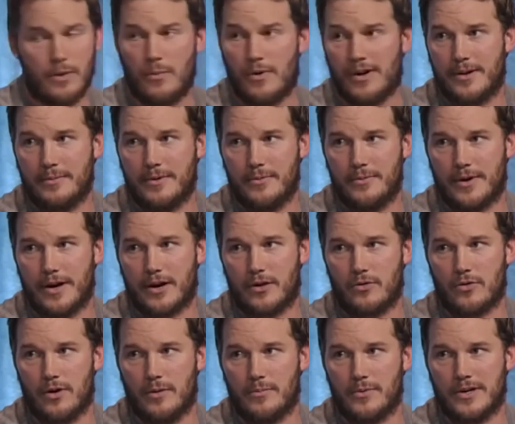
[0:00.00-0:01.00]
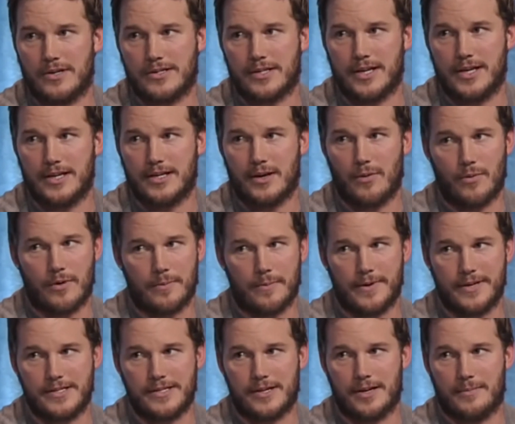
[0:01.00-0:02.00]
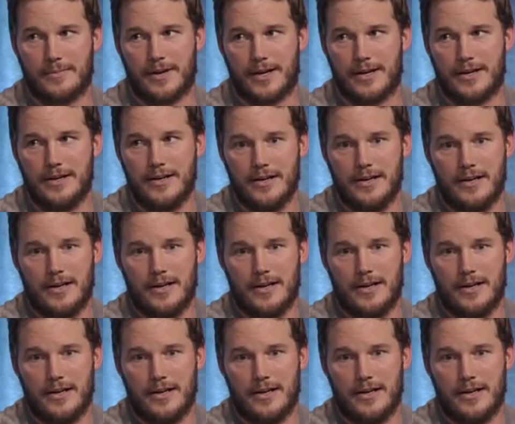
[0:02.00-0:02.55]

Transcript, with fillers: what I wanted to be when I grew up. When I was a kid, I wanted to be a stuntman,